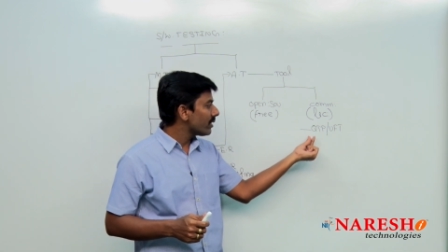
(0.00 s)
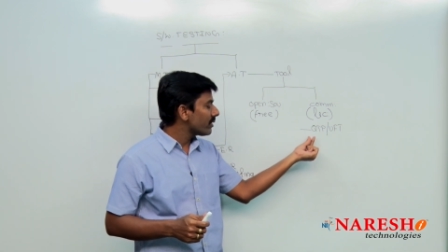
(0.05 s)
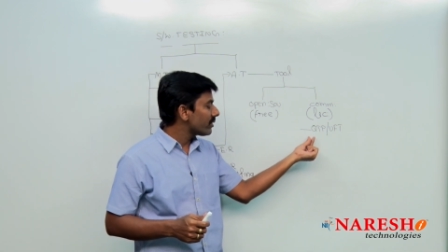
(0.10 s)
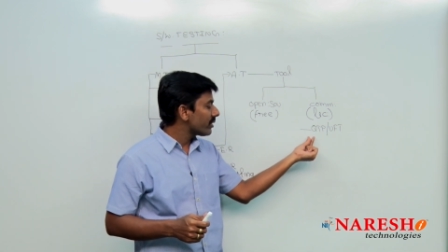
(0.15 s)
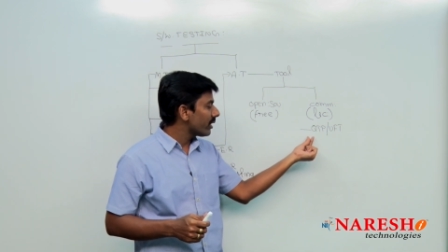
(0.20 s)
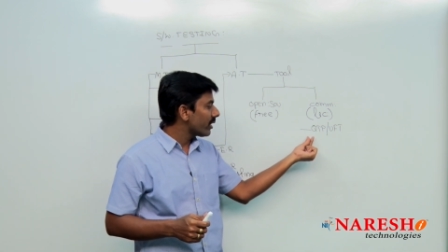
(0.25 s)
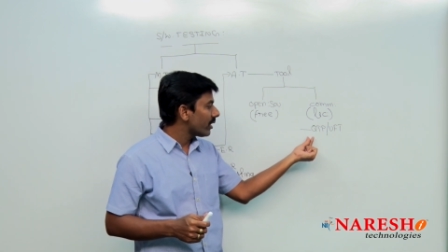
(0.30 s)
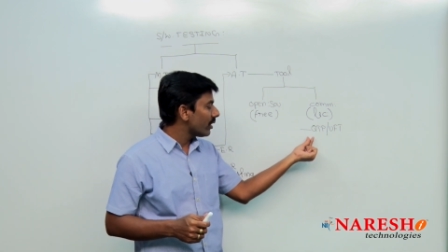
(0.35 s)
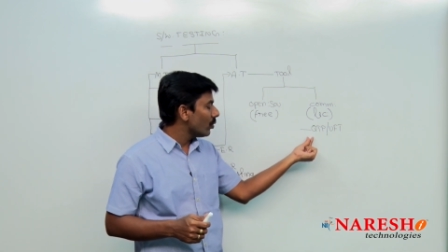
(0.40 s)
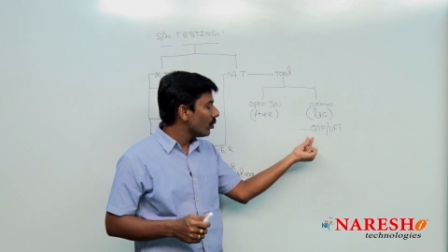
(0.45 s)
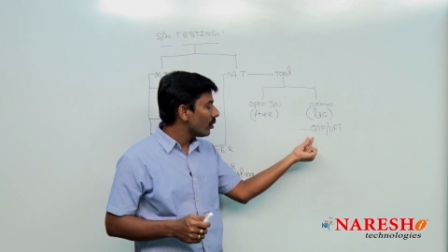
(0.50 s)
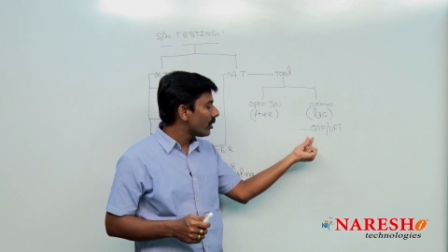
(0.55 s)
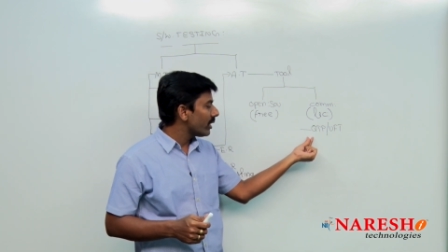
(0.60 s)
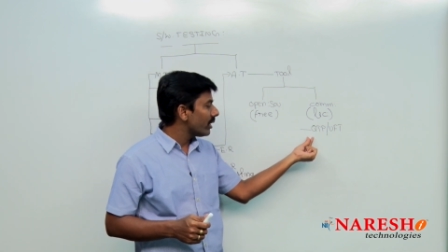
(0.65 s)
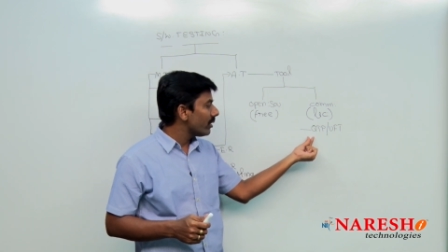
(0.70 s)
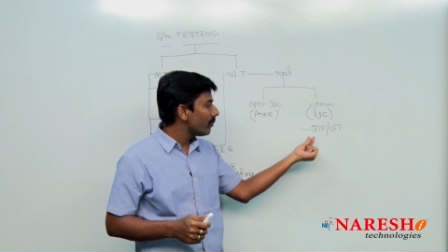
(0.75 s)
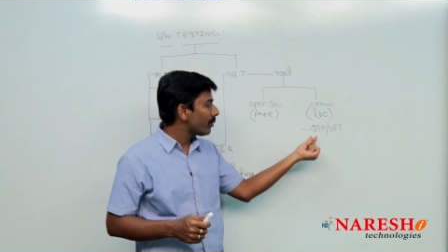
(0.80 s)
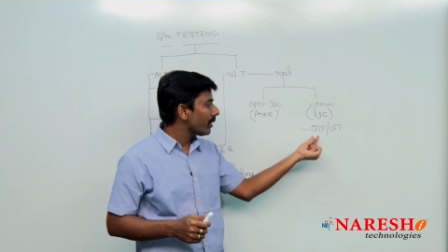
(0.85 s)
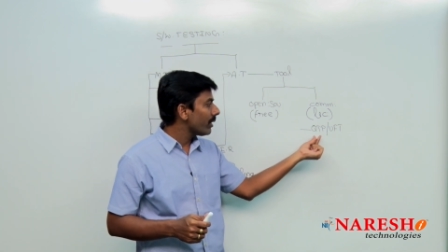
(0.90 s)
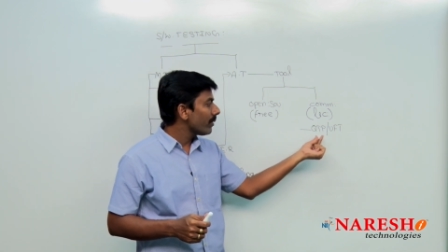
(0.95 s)
as a
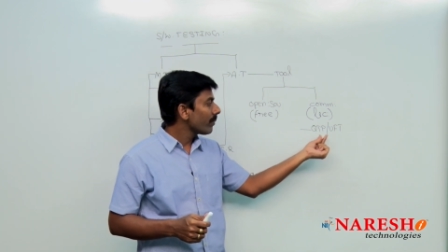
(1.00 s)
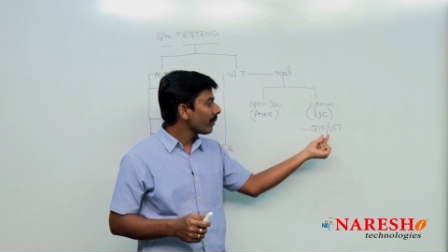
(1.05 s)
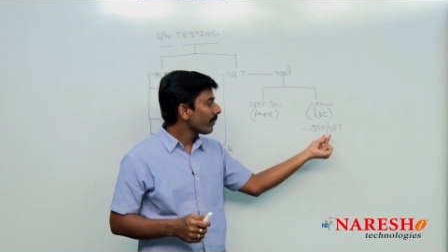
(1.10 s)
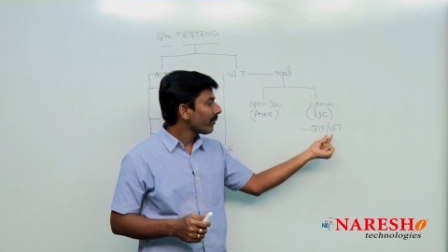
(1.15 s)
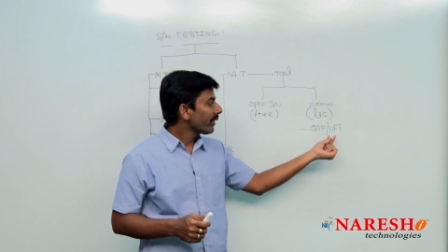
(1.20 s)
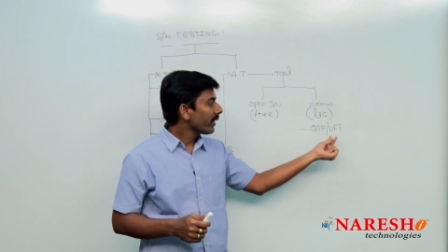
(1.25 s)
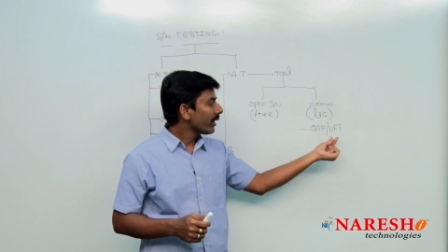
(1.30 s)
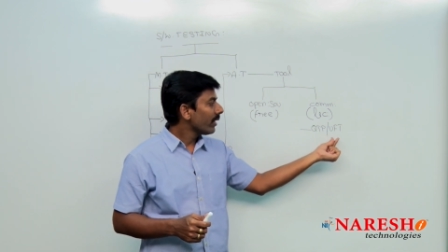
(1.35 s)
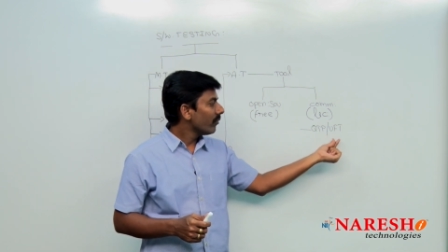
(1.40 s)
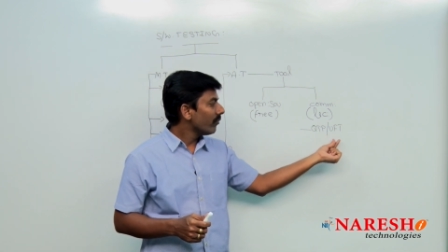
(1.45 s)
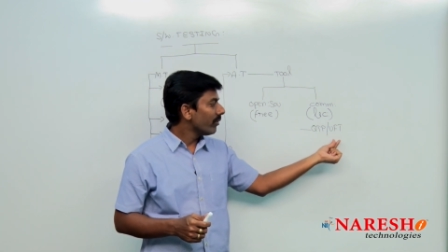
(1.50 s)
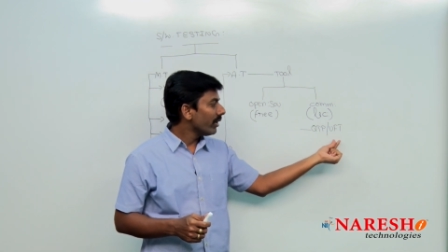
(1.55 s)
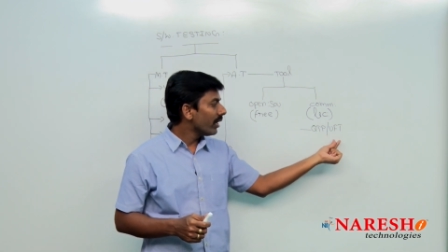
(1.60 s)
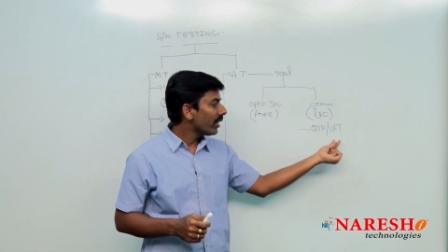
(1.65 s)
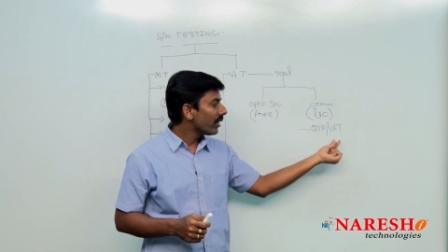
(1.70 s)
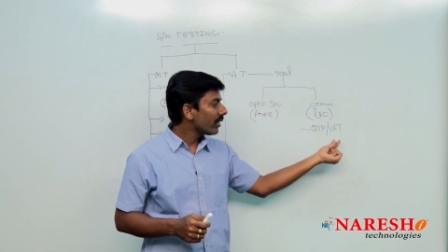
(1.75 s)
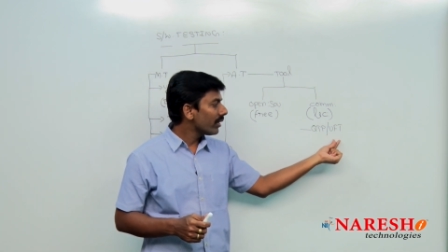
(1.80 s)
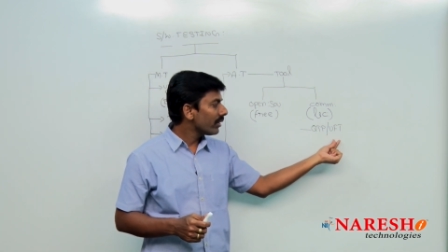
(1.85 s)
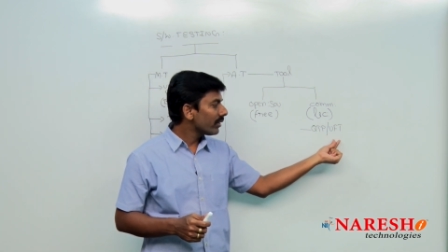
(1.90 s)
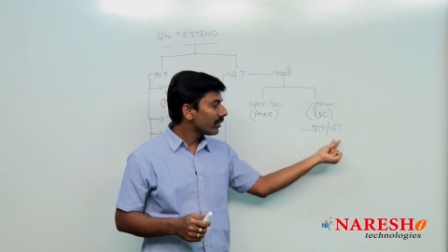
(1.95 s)
QTP. We
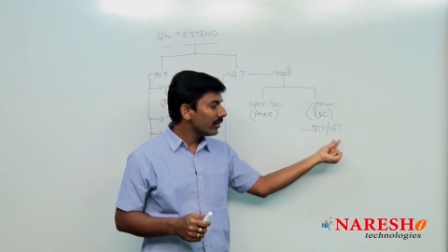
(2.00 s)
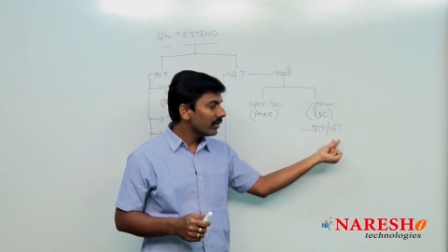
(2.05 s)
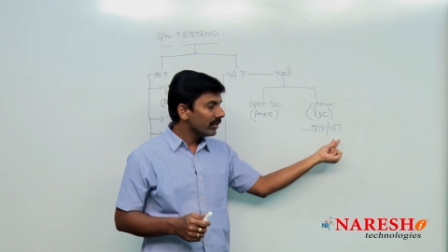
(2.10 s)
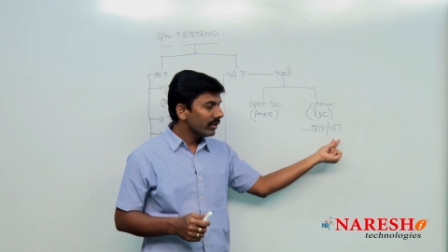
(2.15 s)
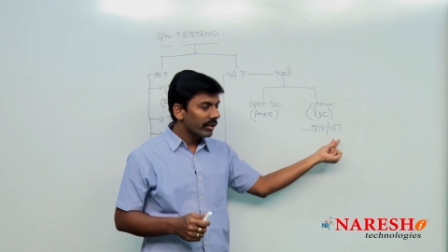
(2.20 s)
are